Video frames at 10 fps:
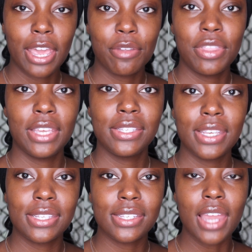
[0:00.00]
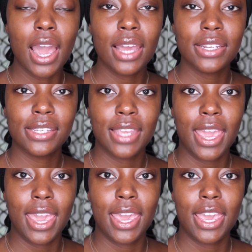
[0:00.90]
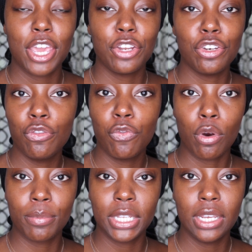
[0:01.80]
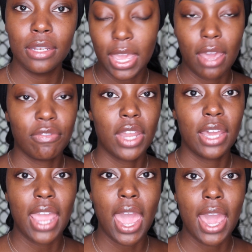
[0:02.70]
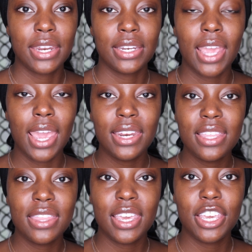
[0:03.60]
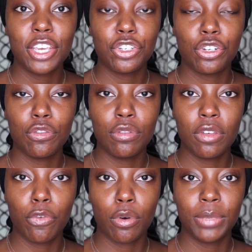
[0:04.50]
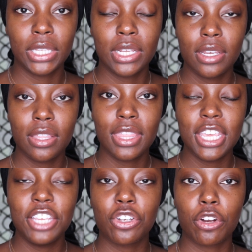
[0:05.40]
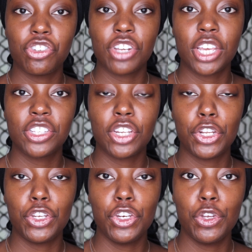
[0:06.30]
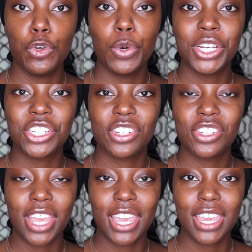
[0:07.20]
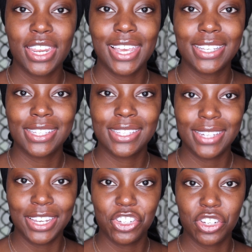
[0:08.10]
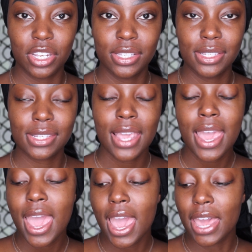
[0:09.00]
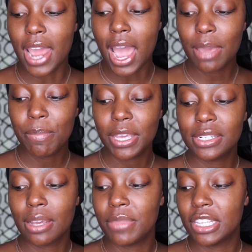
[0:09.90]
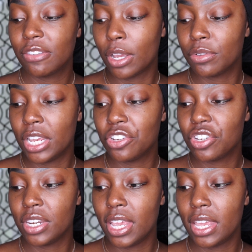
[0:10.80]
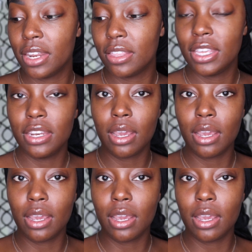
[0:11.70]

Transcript: Now this is not a new formula. They have not added anything to the formula. These are just new shade extensions. And I picked up this foundation in the